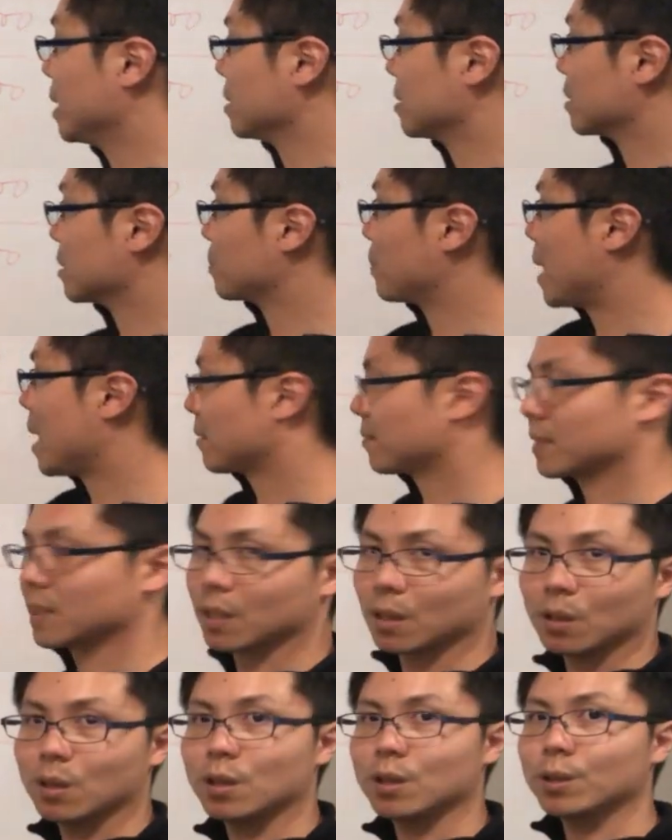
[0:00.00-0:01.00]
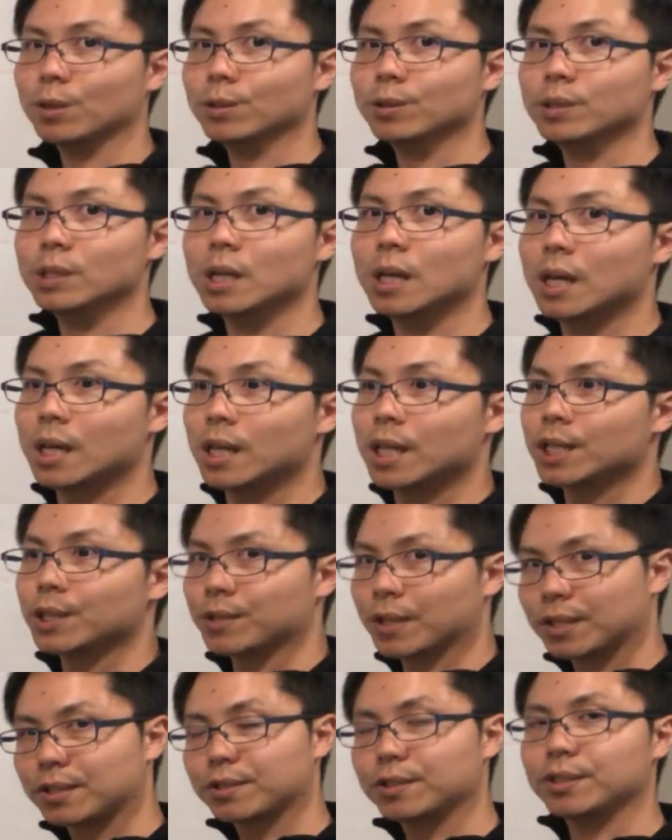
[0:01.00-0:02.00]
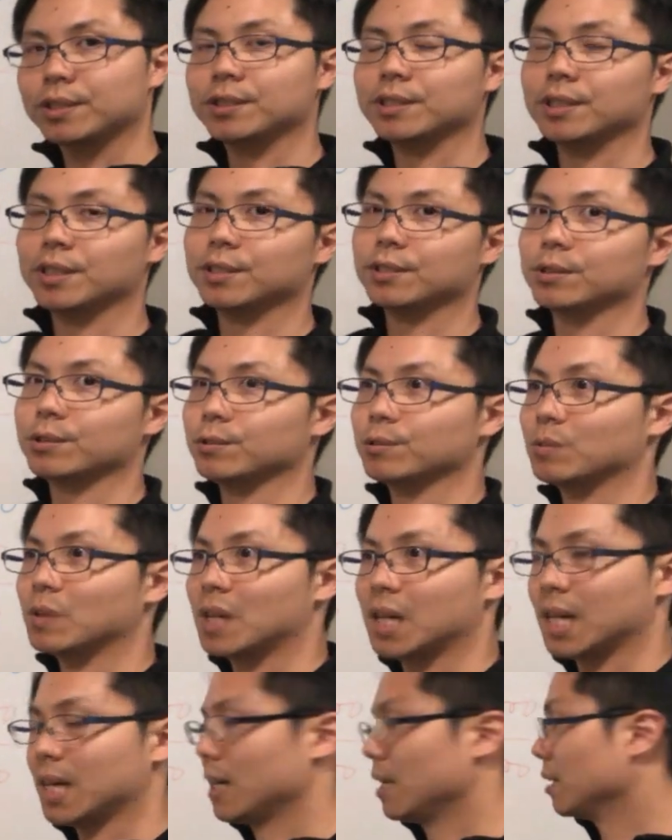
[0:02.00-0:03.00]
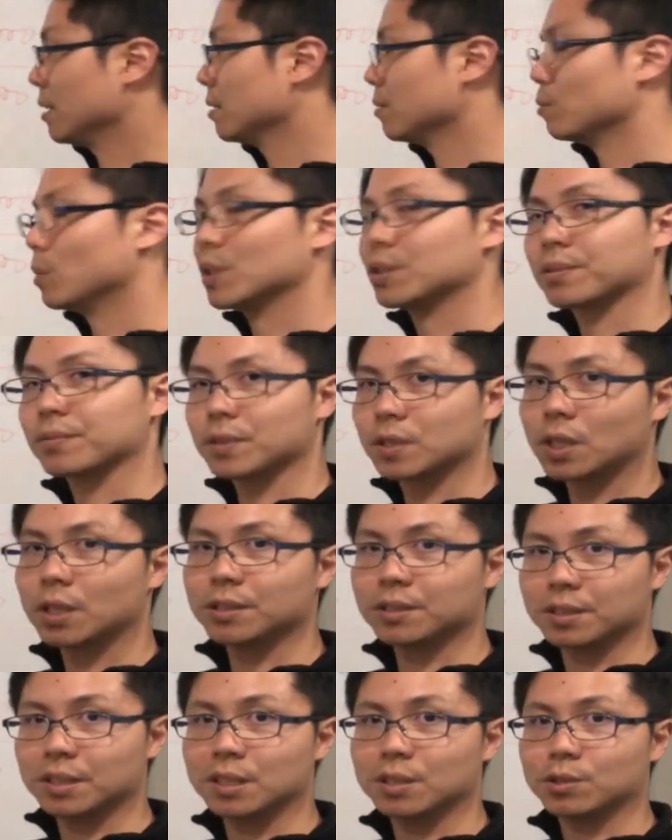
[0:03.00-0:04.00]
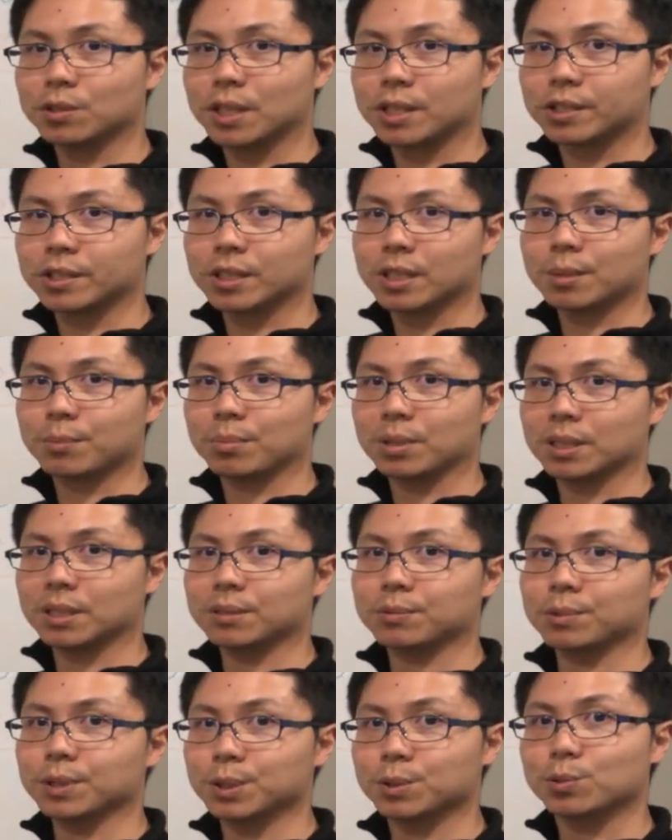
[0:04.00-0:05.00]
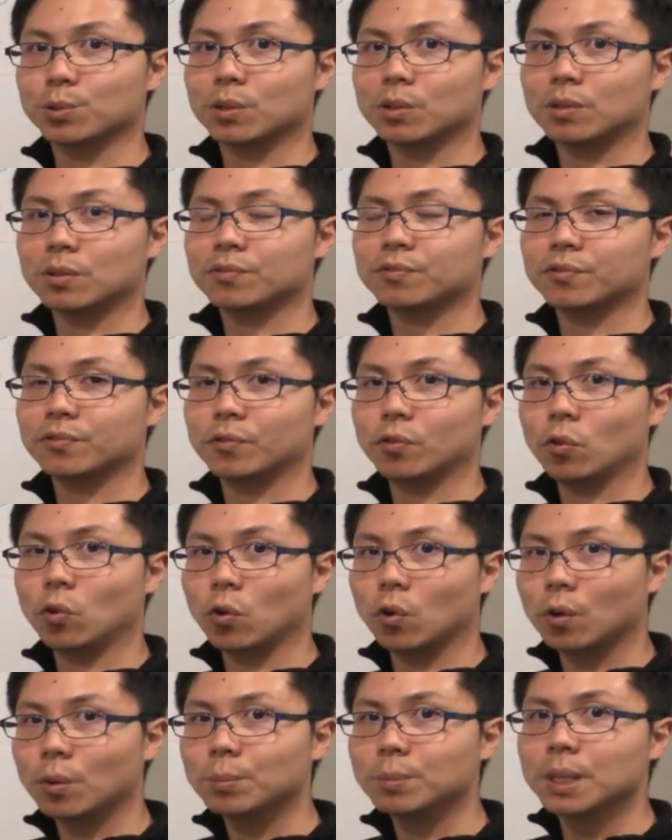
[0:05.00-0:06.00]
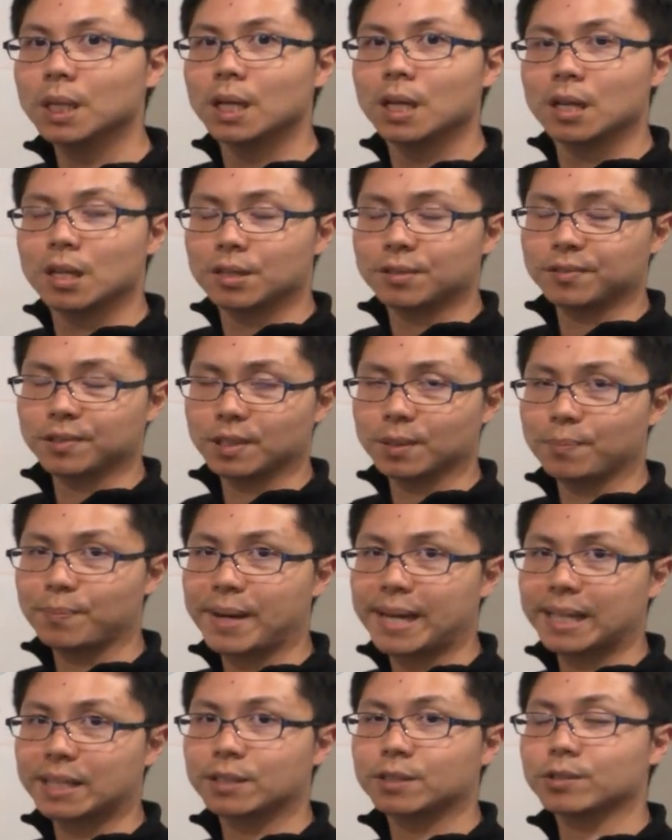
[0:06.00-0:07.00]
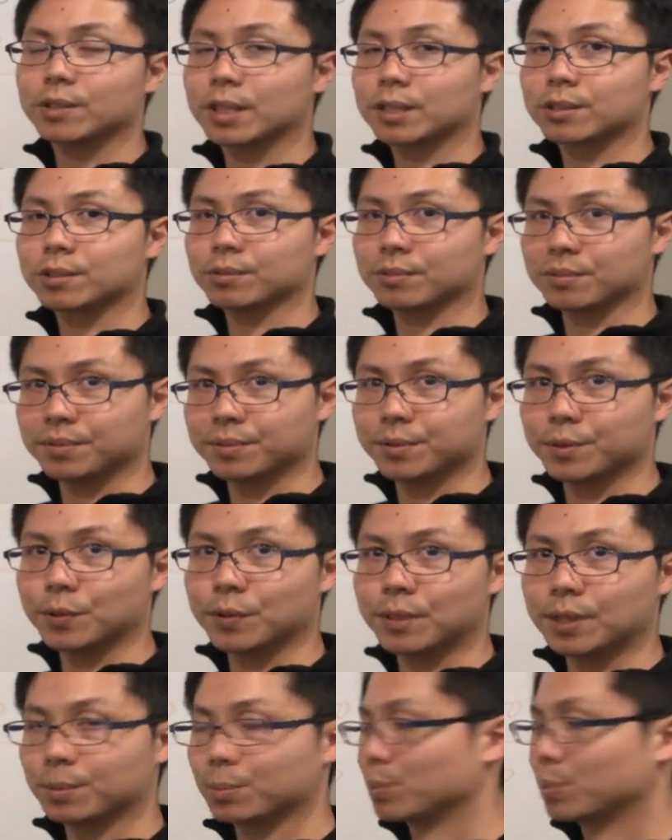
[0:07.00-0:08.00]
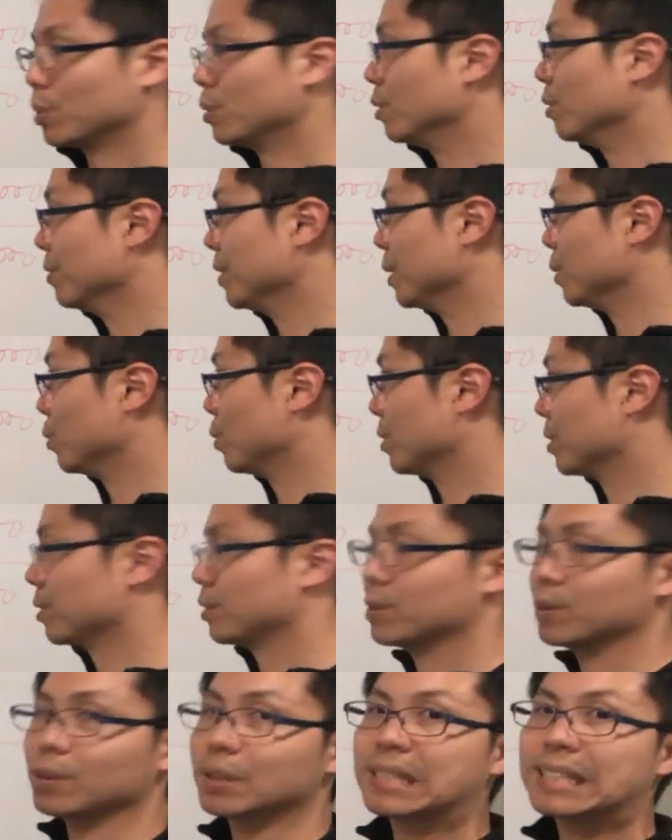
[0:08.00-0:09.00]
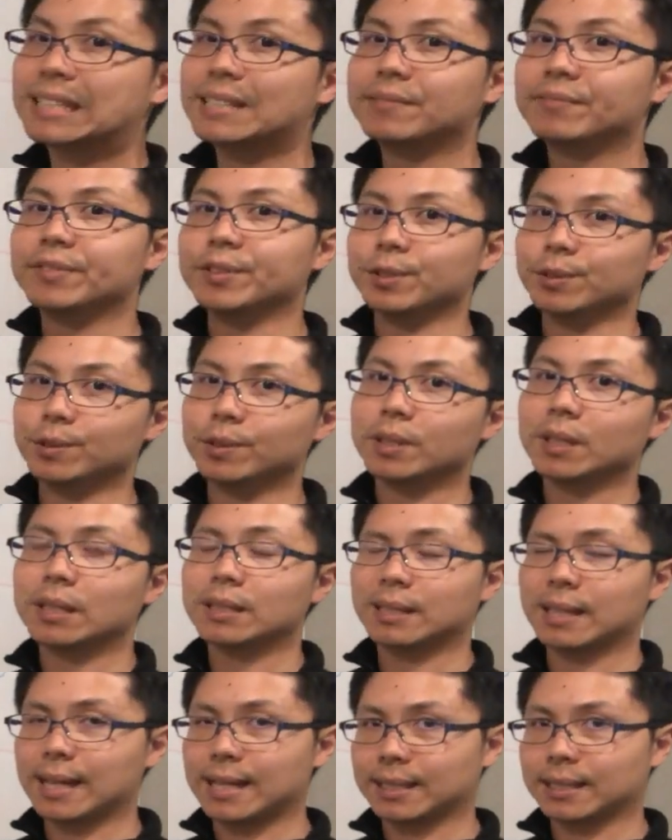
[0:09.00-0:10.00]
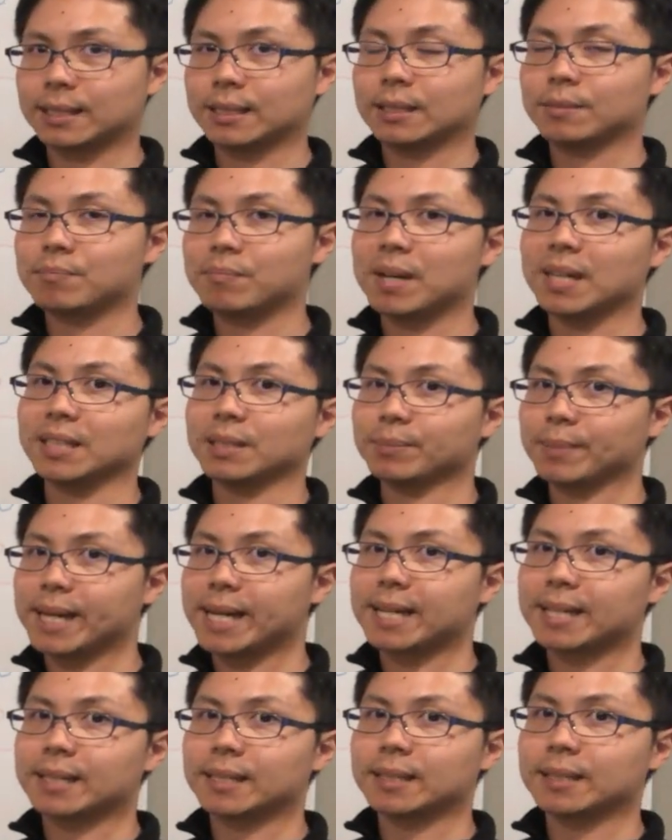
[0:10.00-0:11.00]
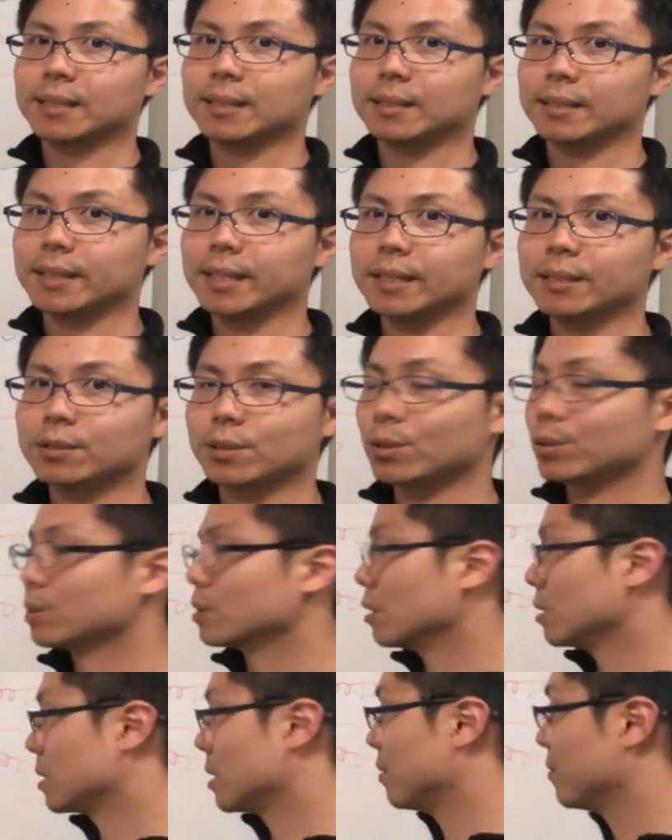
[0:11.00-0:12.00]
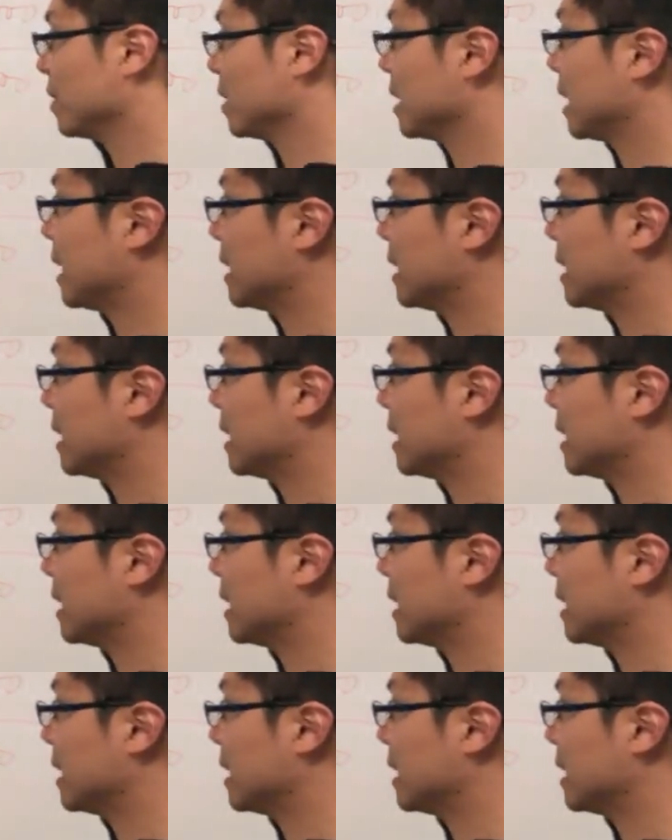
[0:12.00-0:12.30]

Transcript: because it's part of the loan, you actually need to, most of the time you need to actually complete a redraw form for the bank to actually review and approve in order to give you that money back. Okay, so it's not something